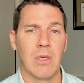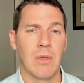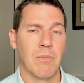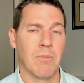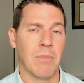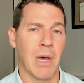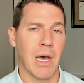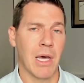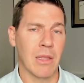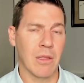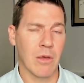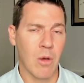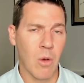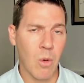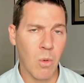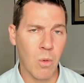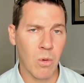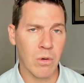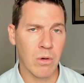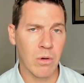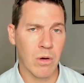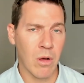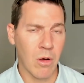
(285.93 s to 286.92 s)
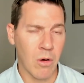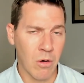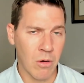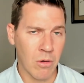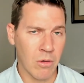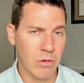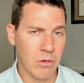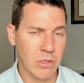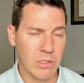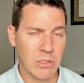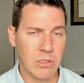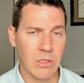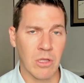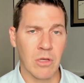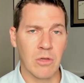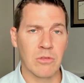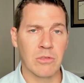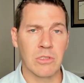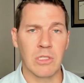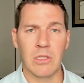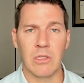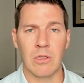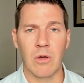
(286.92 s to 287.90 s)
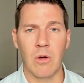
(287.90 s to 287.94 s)
by the court or
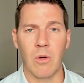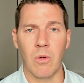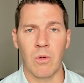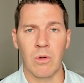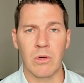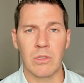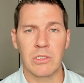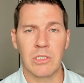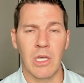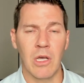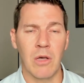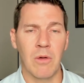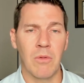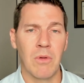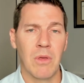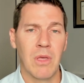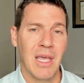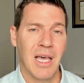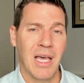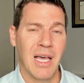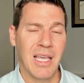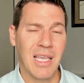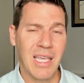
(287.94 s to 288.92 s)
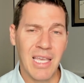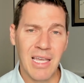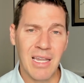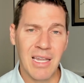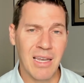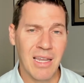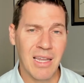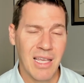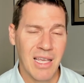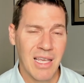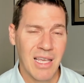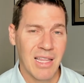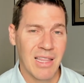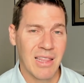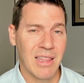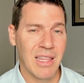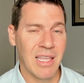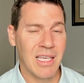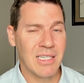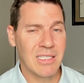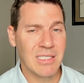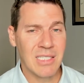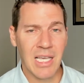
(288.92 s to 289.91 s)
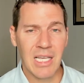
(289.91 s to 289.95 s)
disclosed in the court. So again,
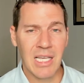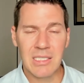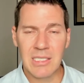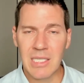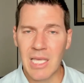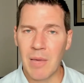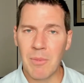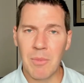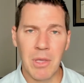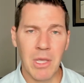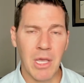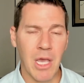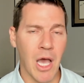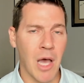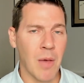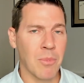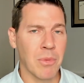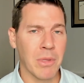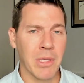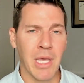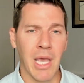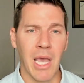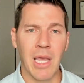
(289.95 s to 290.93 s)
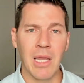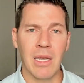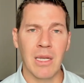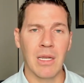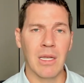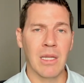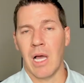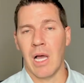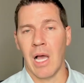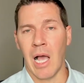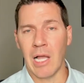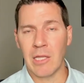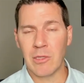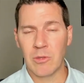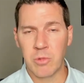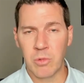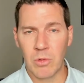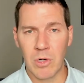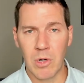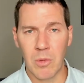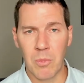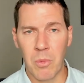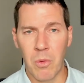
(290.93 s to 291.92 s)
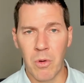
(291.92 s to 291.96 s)
these things can be complicated. I just
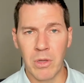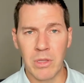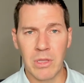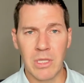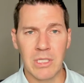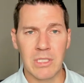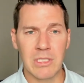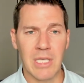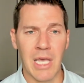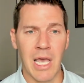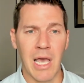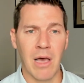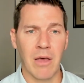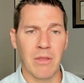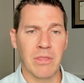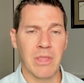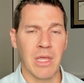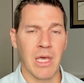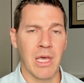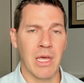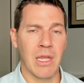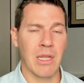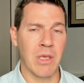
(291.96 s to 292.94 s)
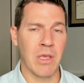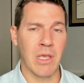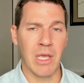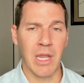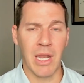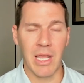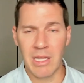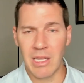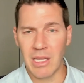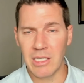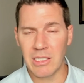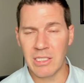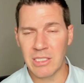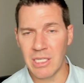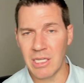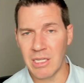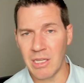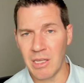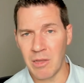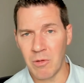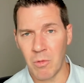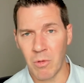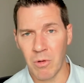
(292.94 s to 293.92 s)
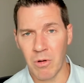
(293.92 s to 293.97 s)
wanted to point this out that, in, at least in,
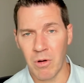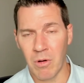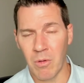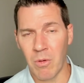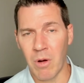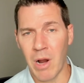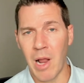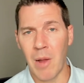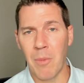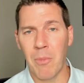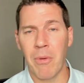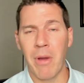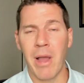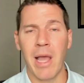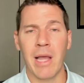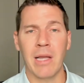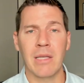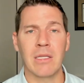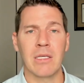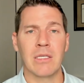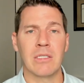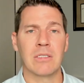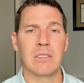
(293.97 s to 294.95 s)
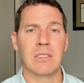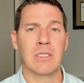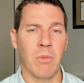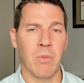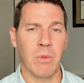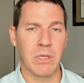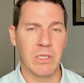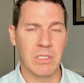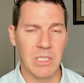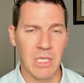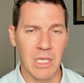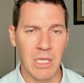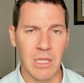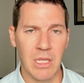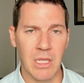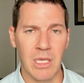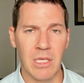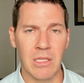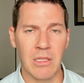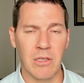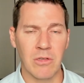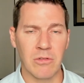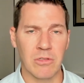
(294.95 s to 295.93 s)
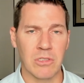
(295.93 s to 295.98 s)
where, where I practice, we see
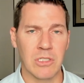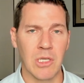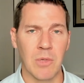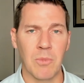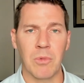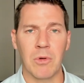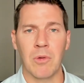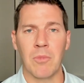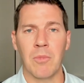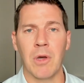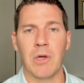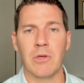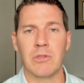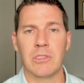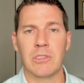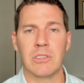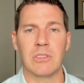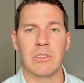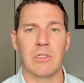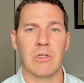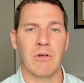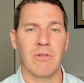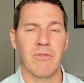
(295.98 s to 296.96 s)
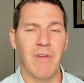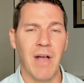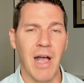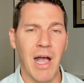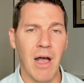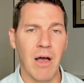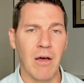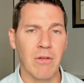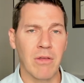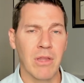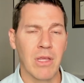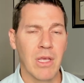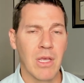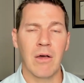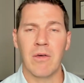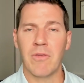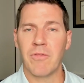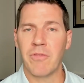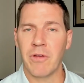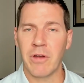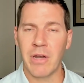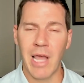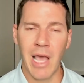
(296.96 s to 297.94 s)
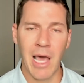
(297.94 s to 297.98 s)
these, these are typical motions that are filed.
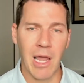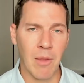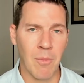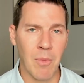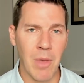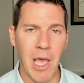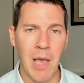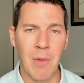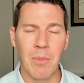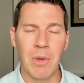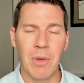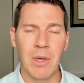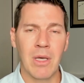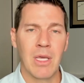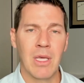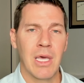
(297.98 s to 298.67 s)
If you're in Alabama